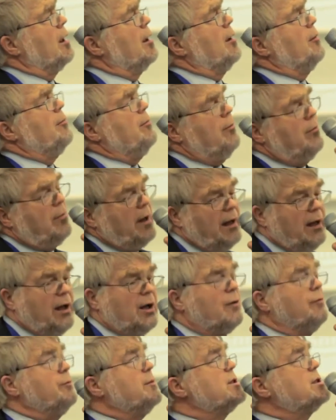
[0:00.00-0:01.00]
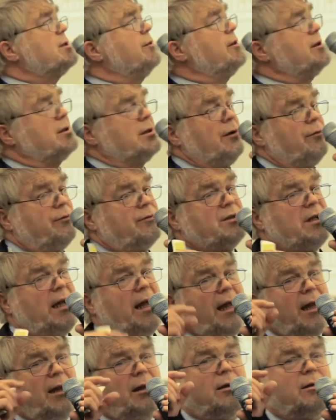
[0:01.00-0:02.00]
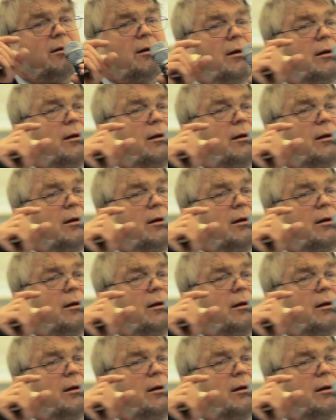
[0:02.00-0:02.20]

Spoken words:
Many governments of us have taken